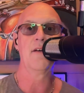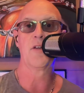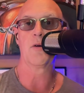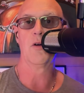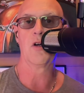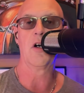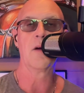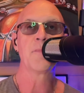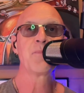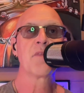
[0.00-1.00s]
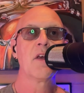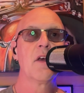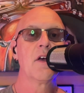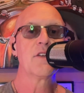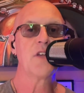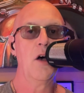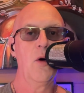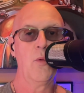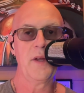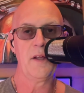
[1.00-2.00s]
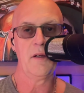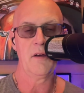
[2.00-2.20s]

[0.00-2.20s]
their own car. So we